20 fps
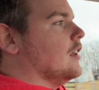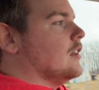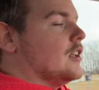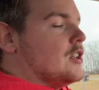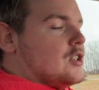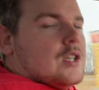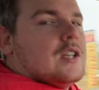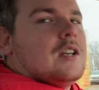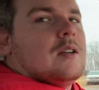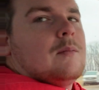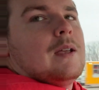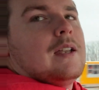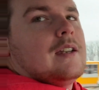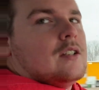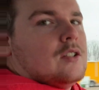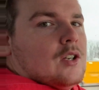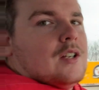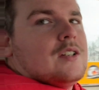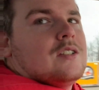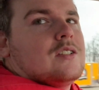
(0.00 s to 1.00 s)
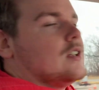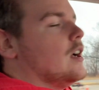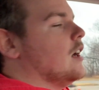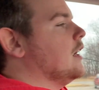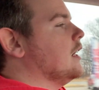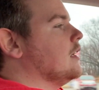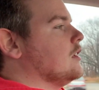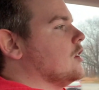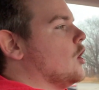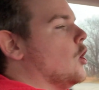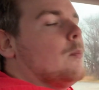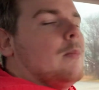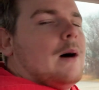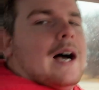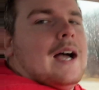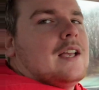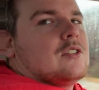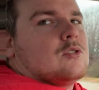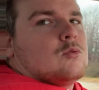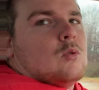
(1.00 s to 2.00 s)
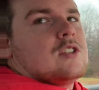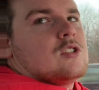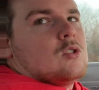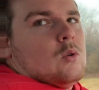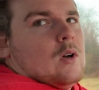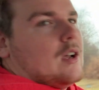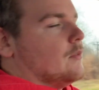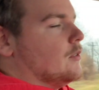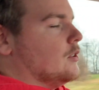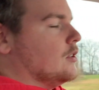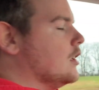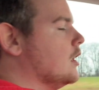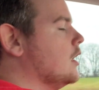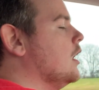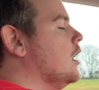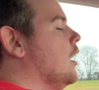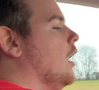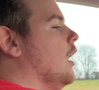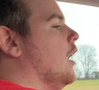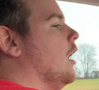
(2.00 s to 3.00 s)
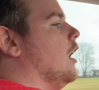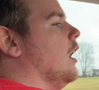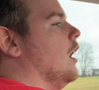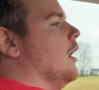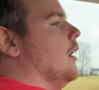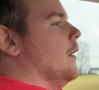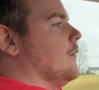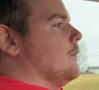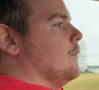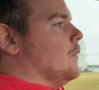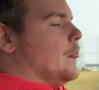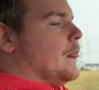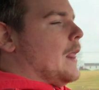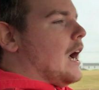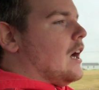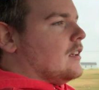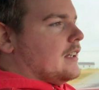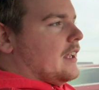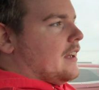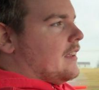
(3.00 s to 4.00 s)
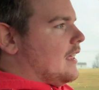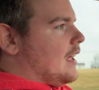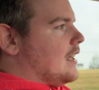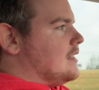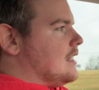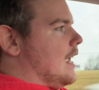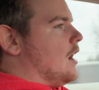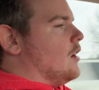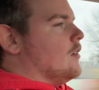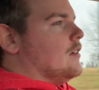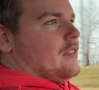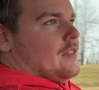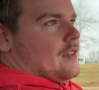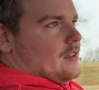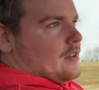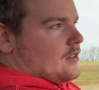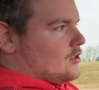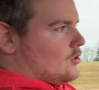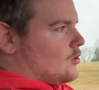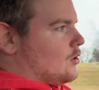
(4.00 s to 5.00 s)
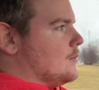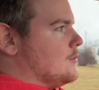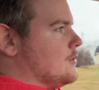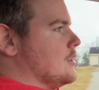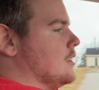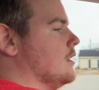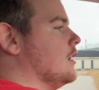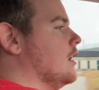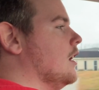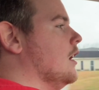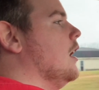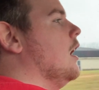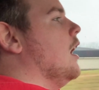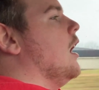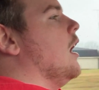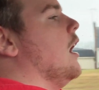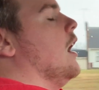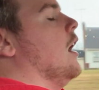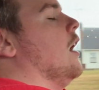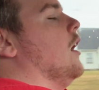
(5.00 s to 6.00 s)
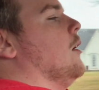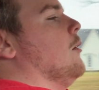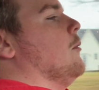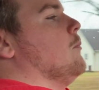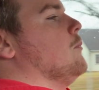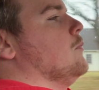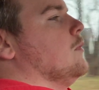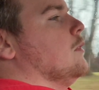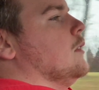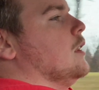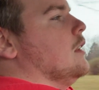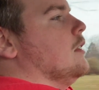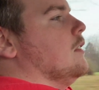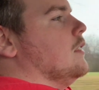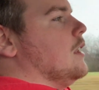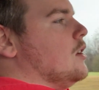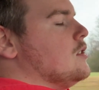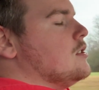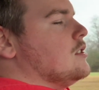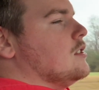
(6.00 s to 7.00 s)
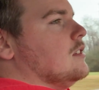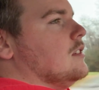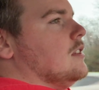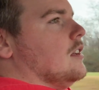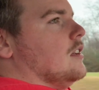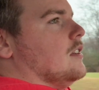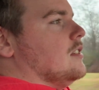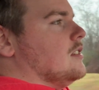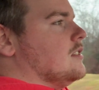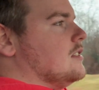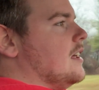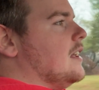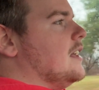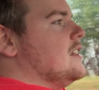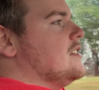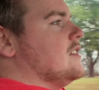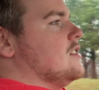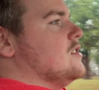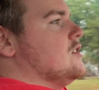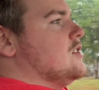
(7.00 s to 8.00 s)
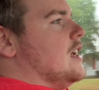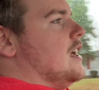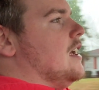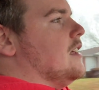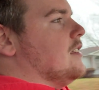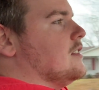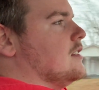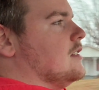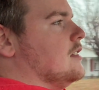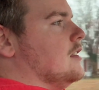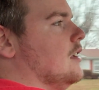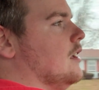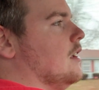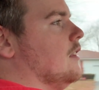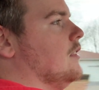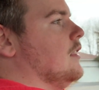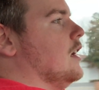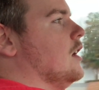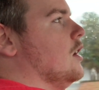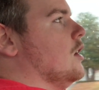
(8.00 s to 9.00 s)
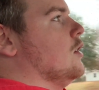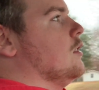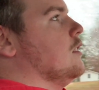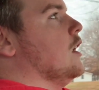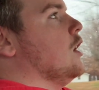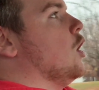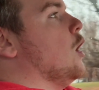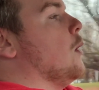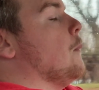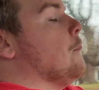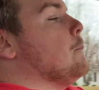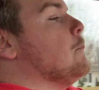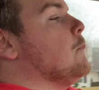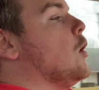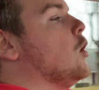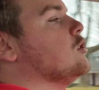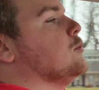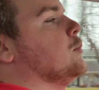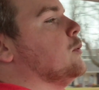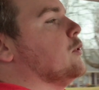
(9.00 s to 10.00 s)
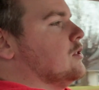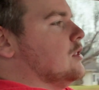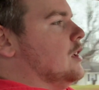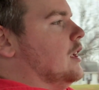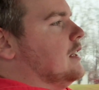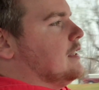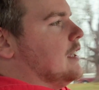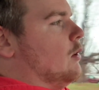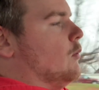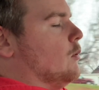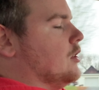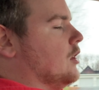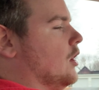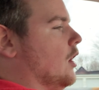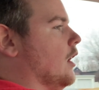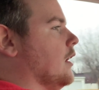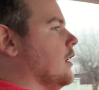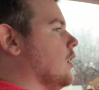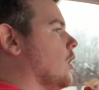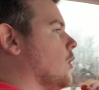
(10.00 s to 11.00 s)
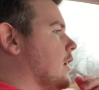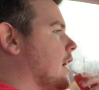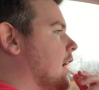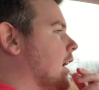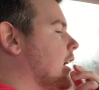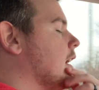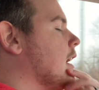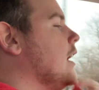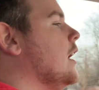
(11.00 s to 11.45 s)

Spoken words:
legitimate, good study, no bias whatsoever. Yeah. I'll link that down in the description. The study suggests there are multiple studies that were done, okay,